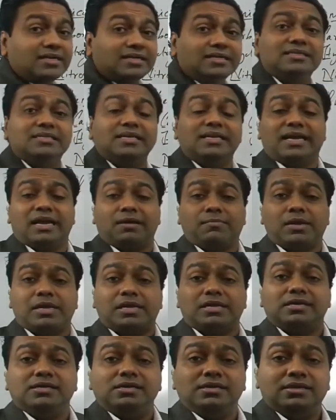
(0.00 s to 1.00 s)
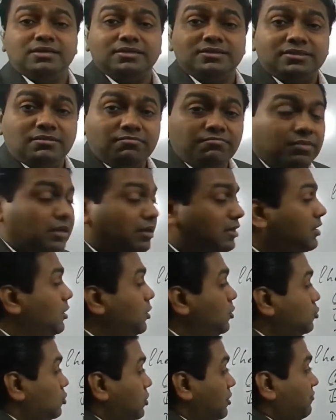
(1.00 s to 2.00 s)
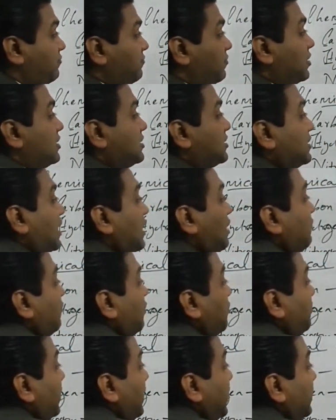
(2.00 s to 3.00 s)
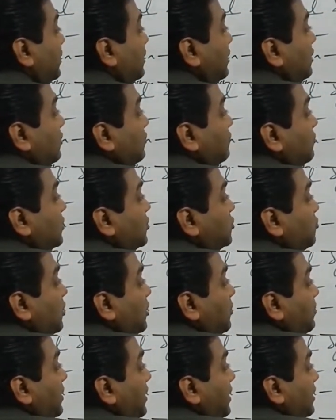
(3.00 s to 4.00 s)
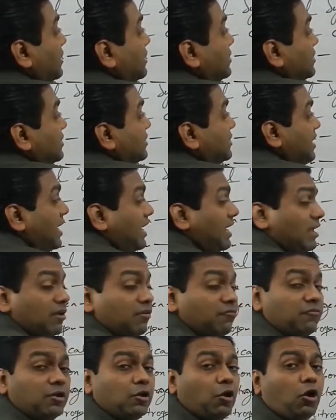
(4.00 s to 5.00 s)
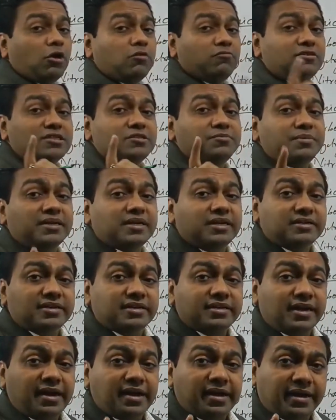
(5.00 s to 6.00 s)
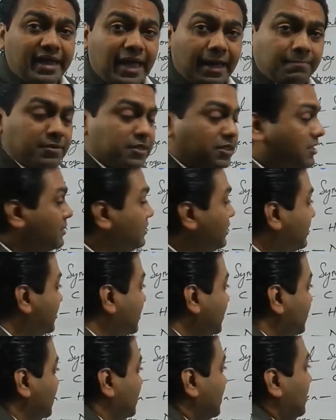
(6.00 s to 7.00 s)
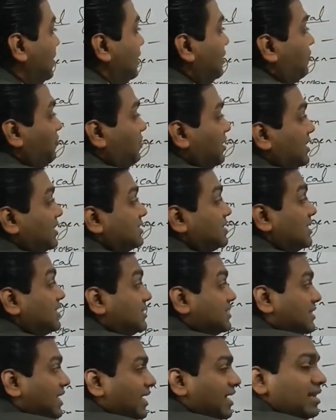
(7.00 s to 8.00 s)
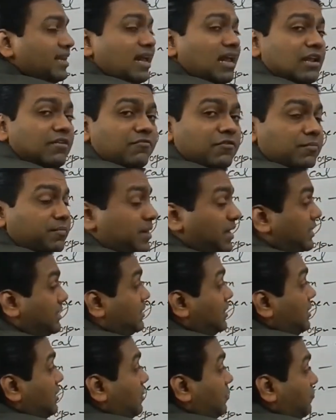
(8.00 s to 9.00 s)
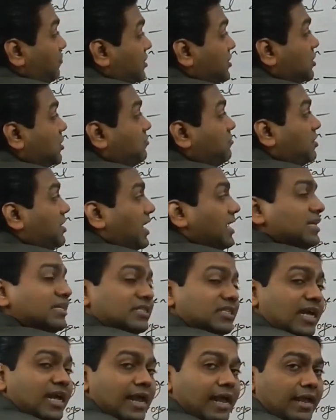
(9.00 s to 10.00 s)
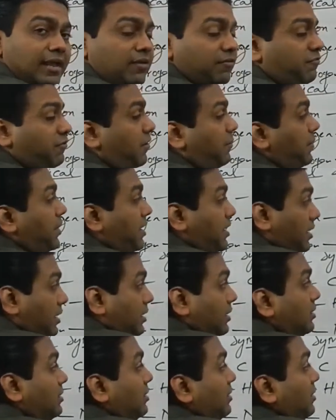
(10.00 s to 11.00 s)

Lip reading: is the chemical symbol. So the first alphabet, which will be C, will always be written in capital letters, whereas the second alphabet, whichever I take from here